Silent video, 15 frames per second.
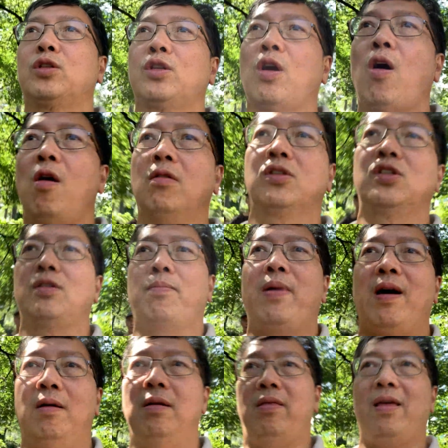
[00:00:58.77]
talks
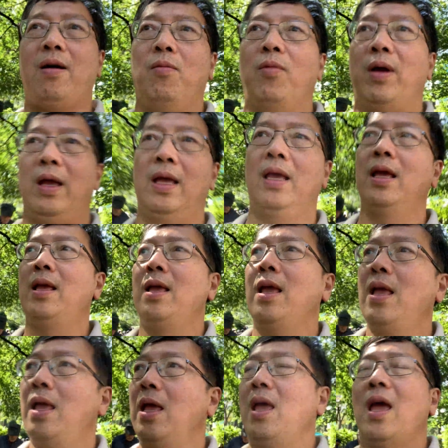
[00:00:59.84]
about it that way.
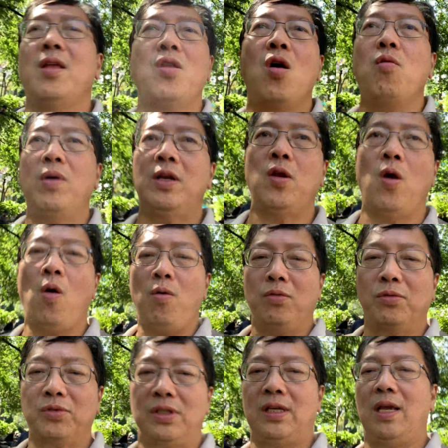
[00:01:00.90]
And no one
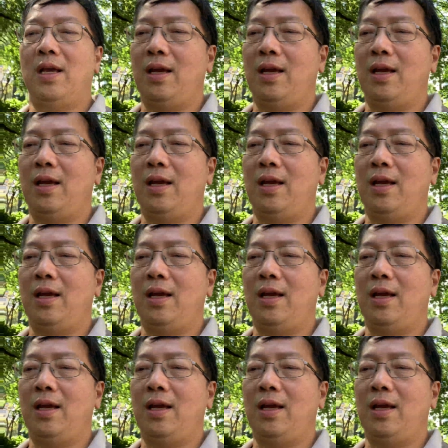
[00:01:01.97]
knows.